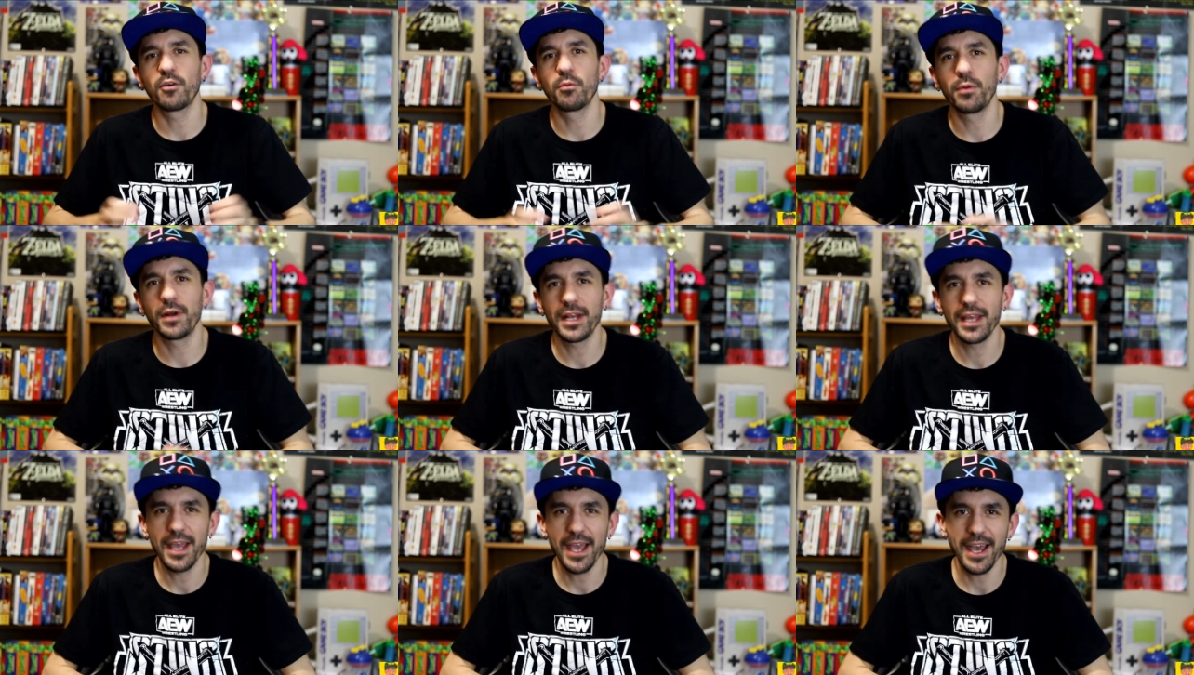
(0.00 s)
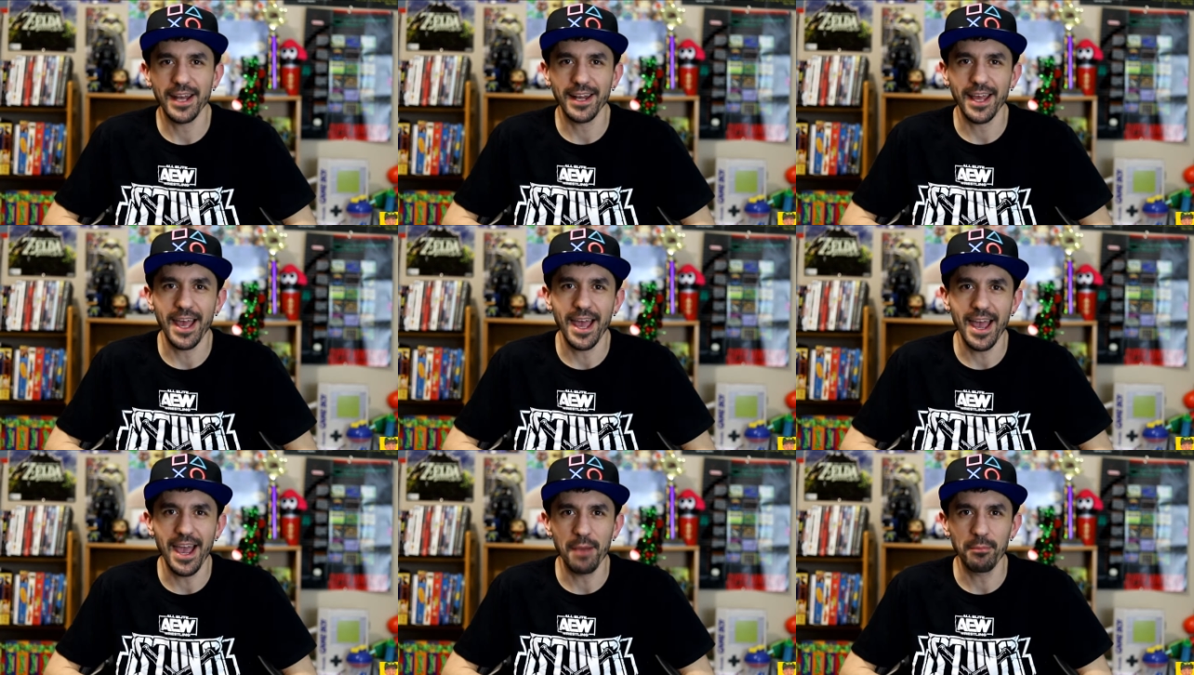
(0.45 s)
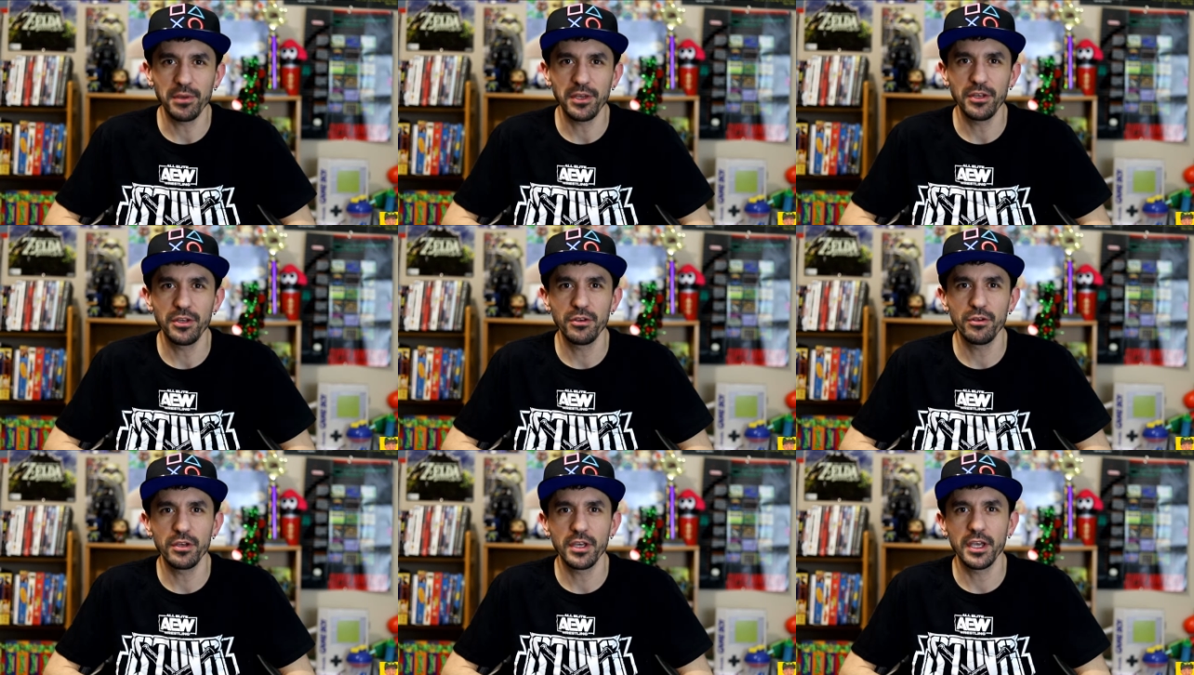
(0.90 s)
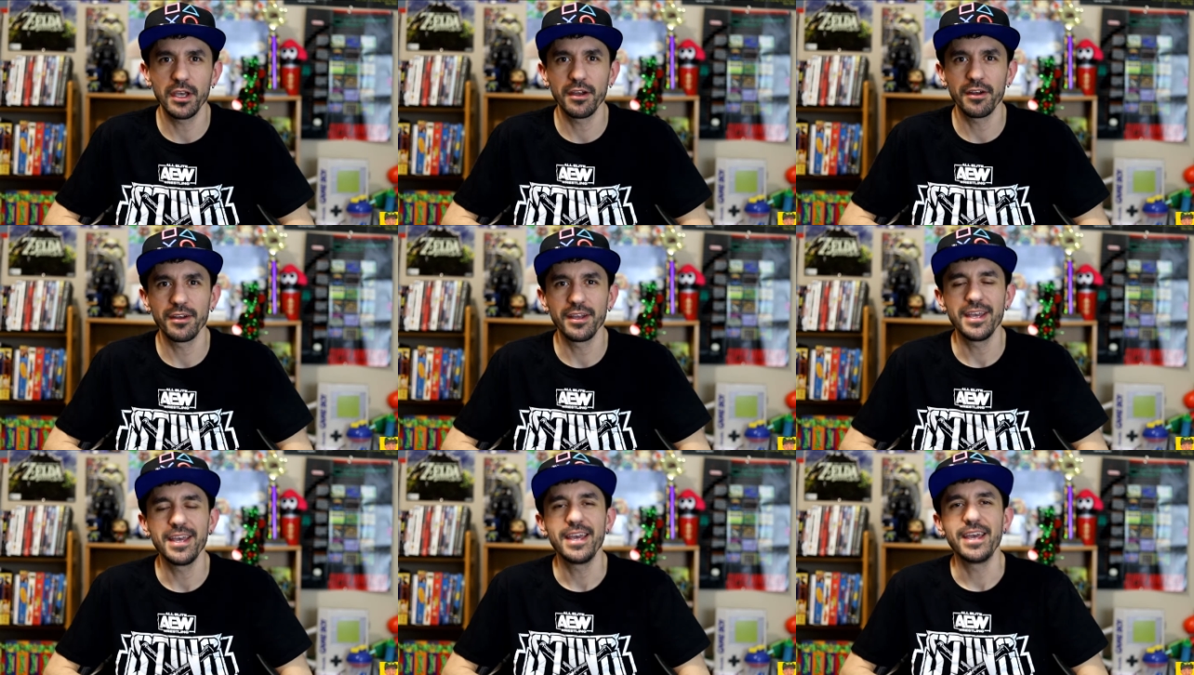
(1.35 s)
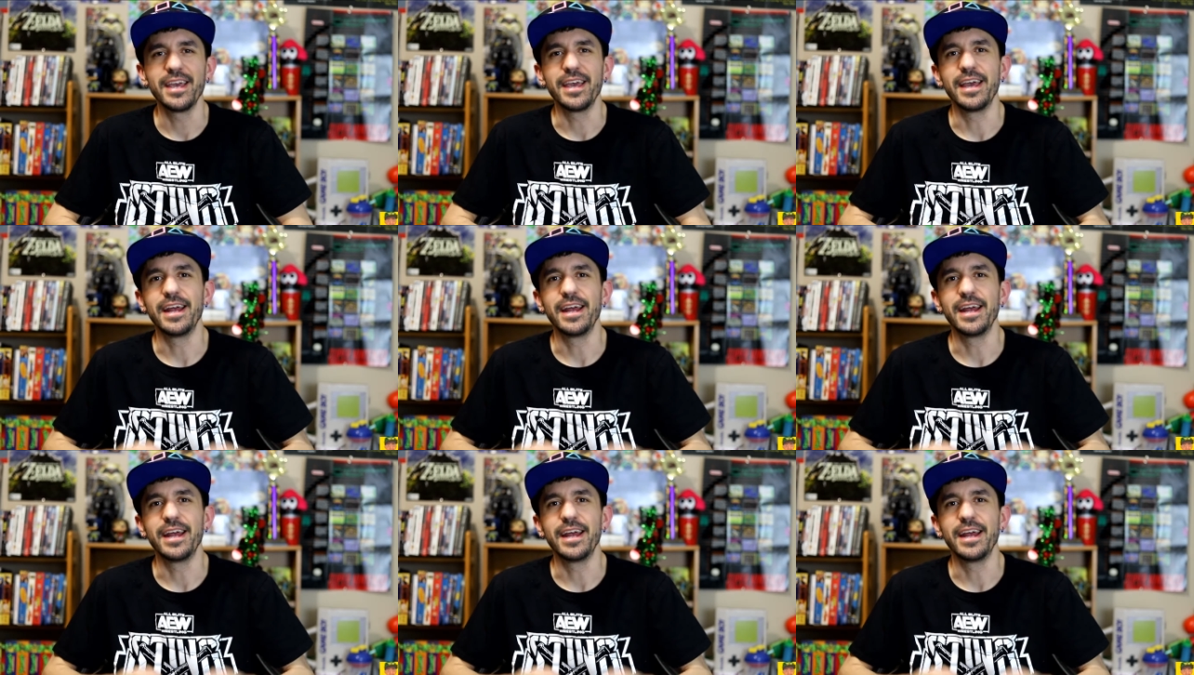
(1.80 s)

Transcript: everybody had a happy new year.